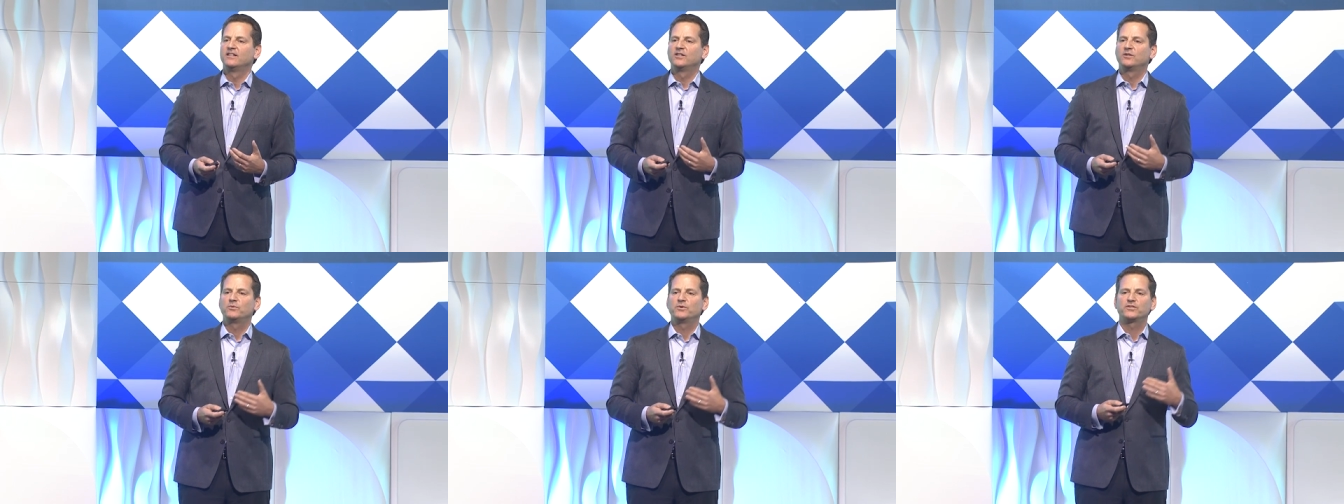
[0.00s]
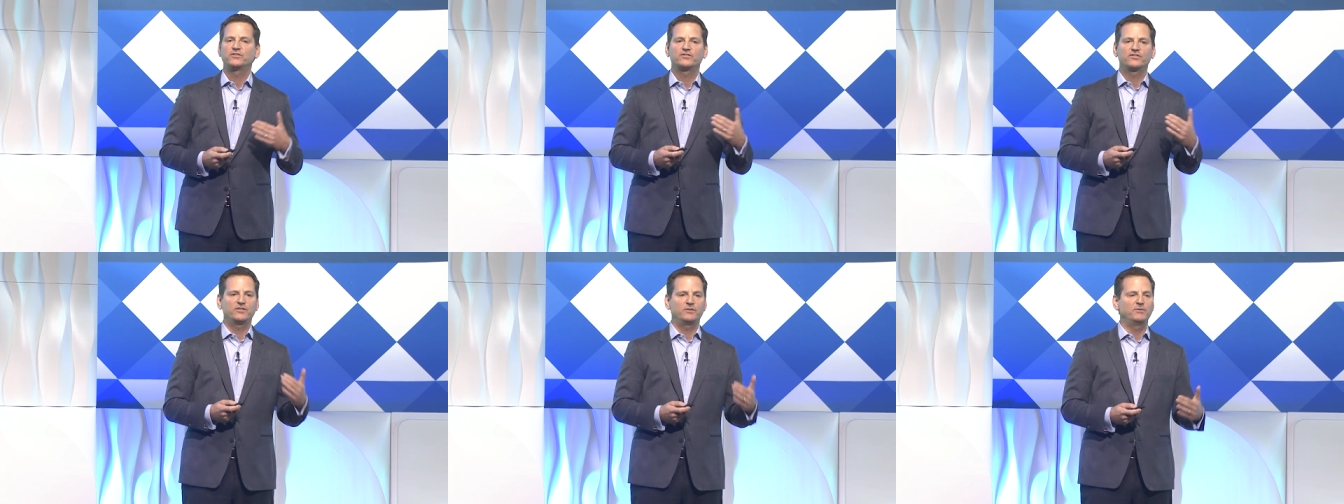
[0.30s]
with
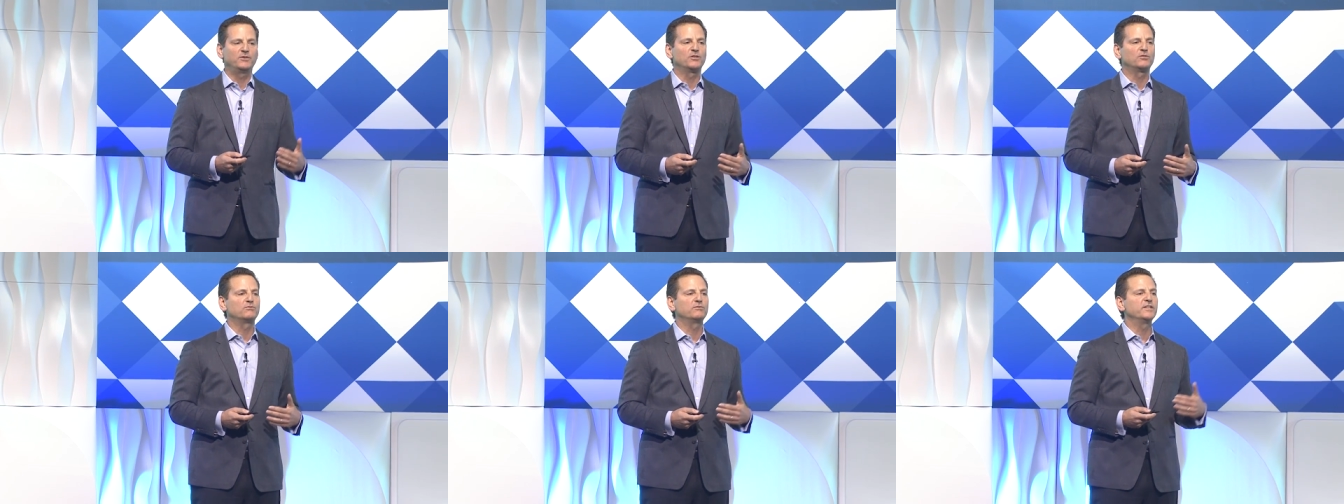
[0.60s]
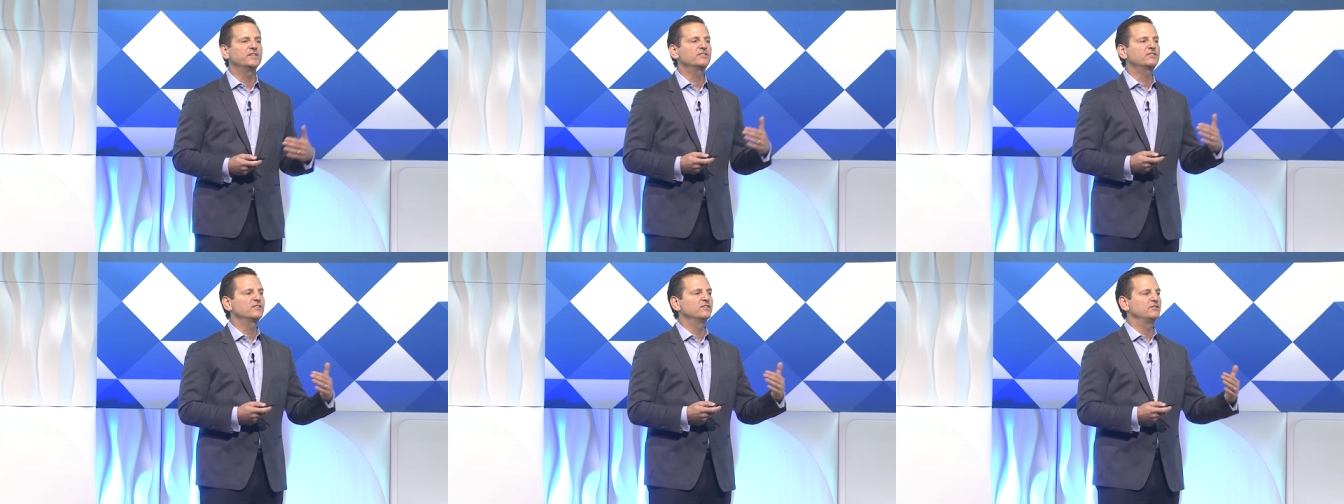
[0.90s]
similar
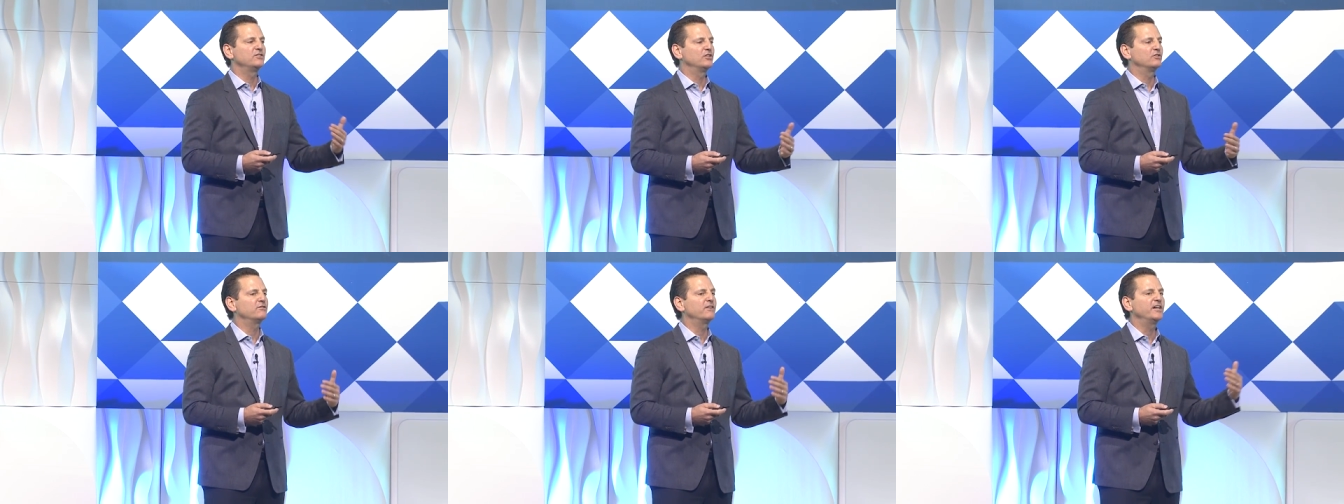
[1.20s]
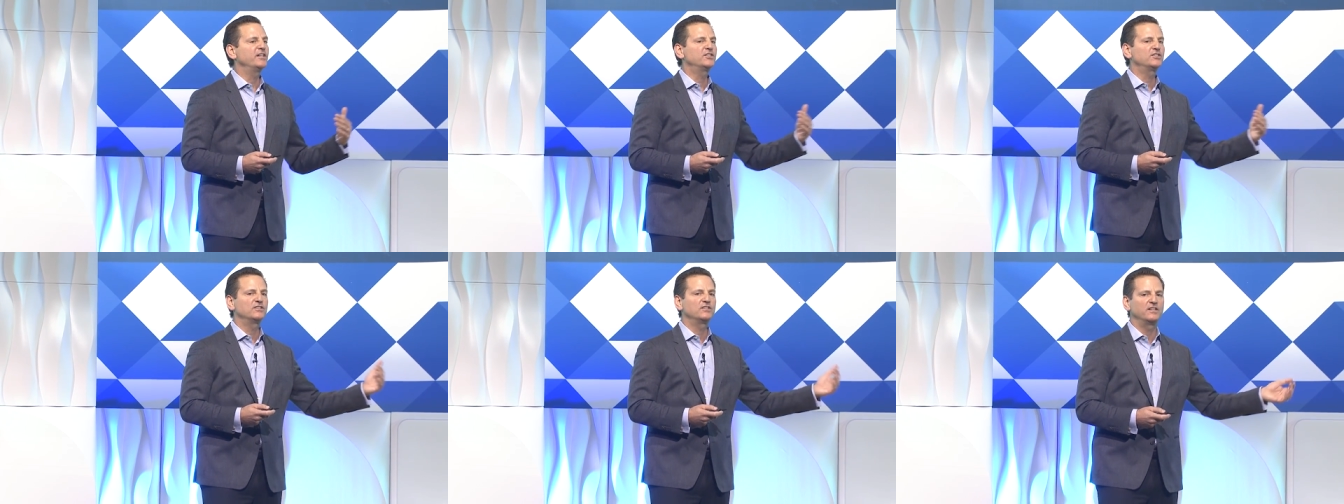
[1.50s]
risk,
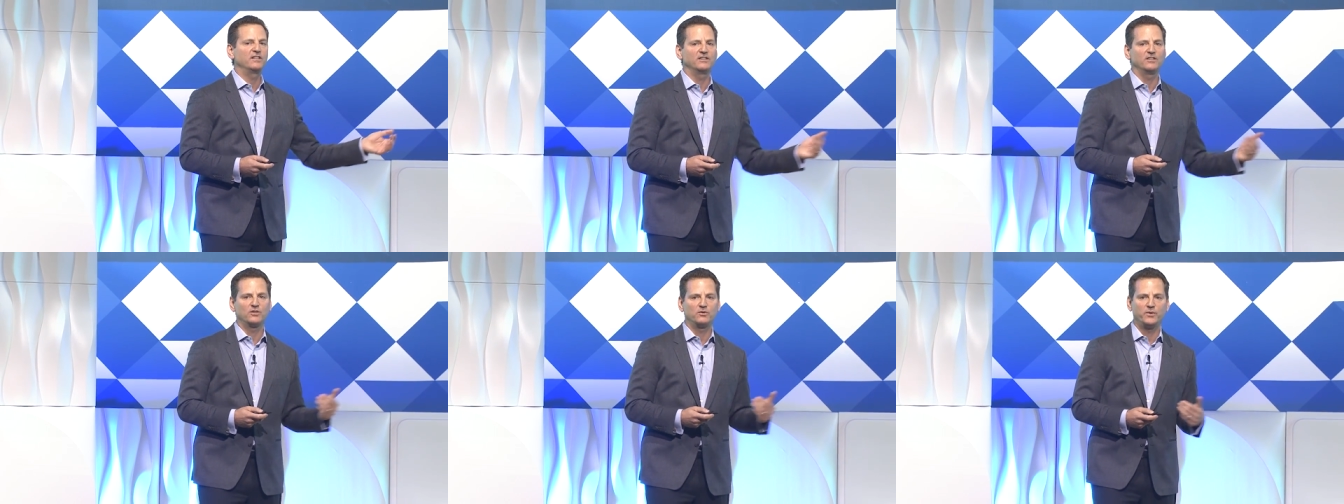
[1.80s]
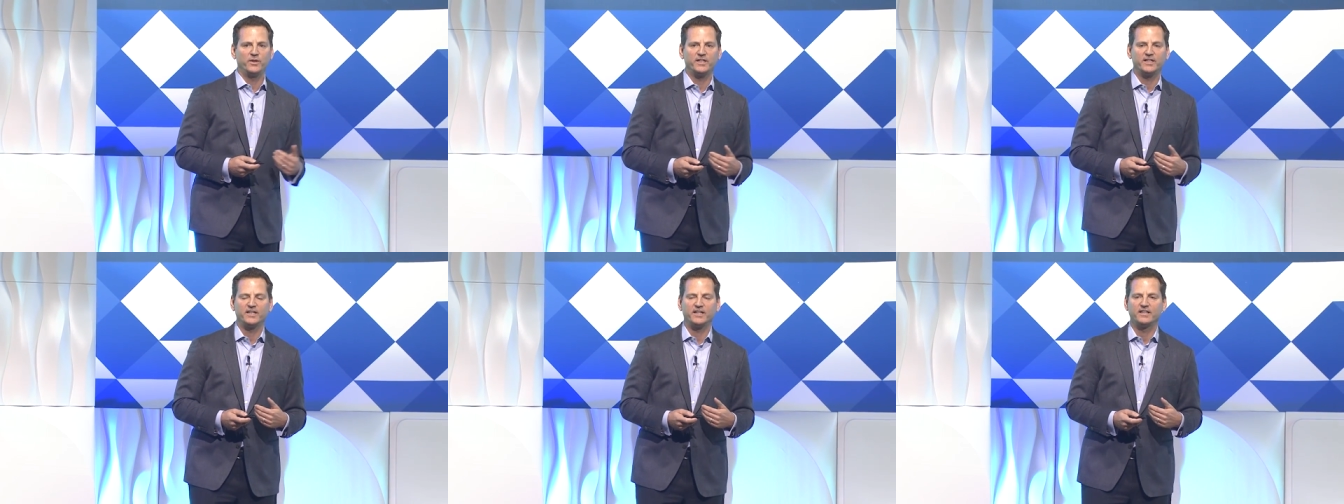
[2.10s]
duration, and
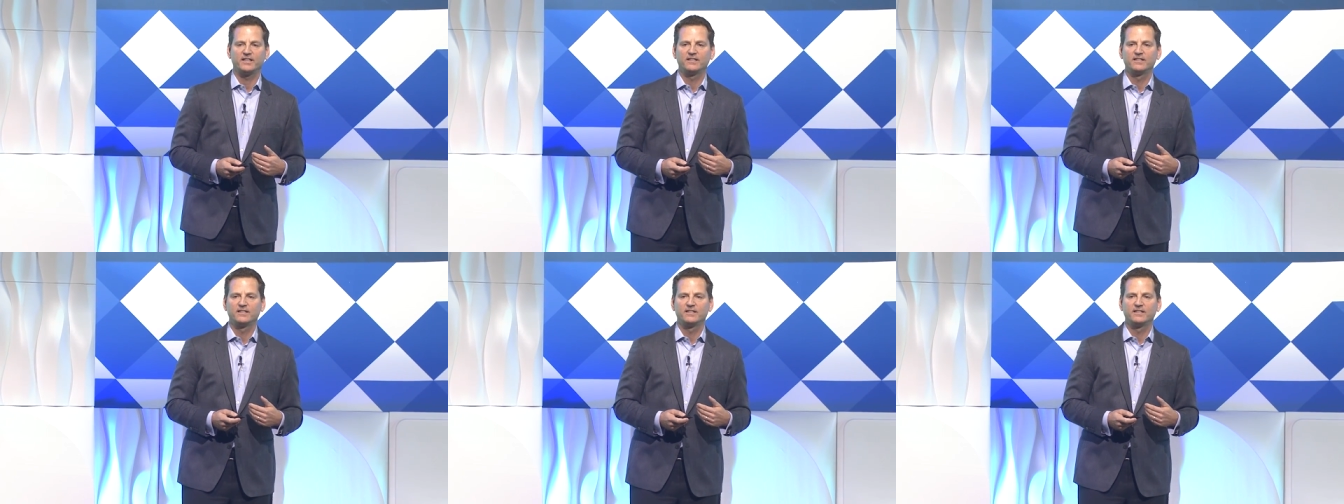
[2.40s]
liquidity